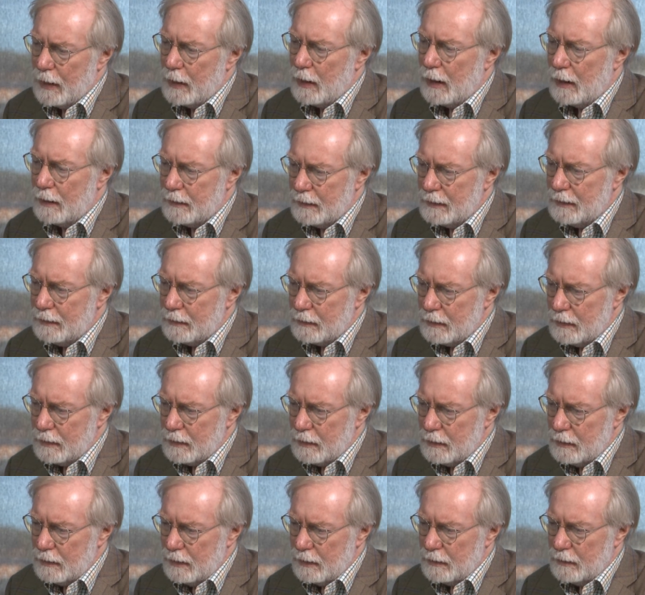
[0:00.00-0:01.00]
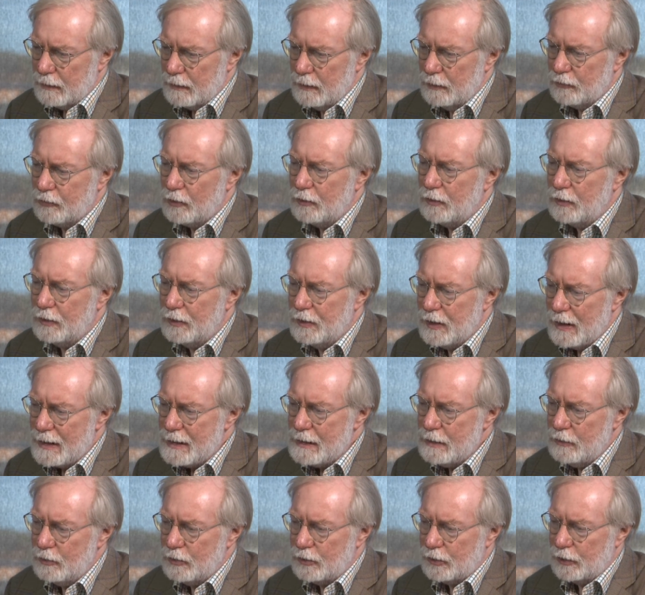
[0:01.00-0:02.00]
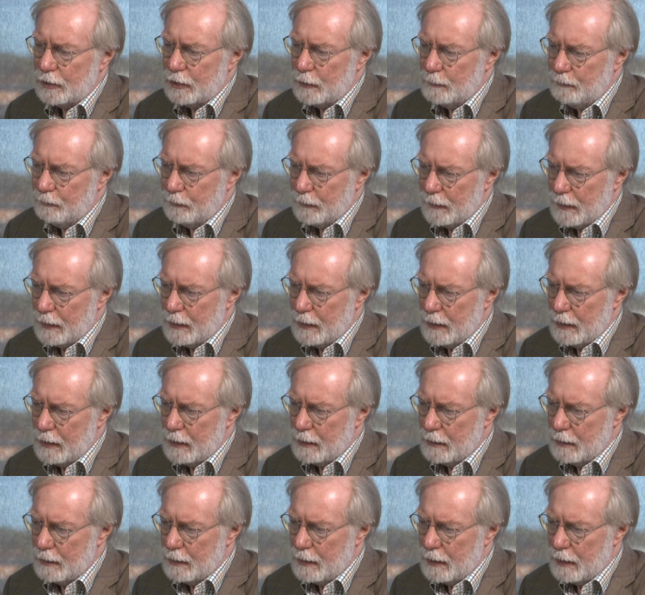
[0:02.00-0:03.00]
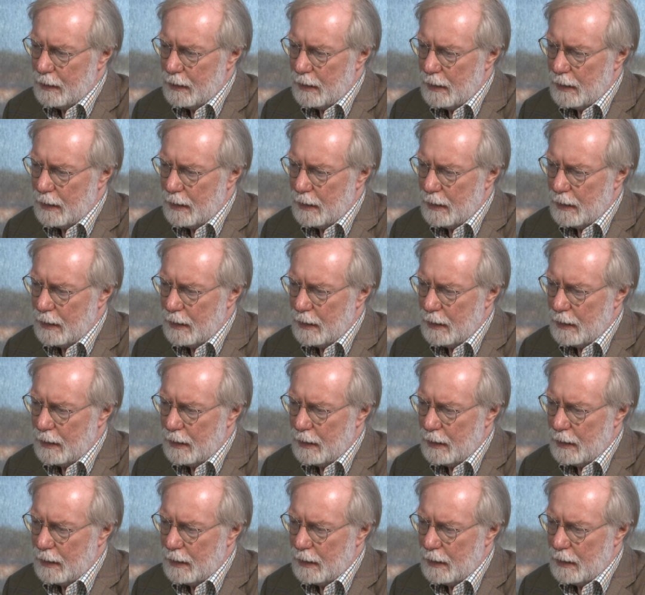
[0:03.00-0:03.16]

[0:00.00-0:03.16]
I think there's a danger in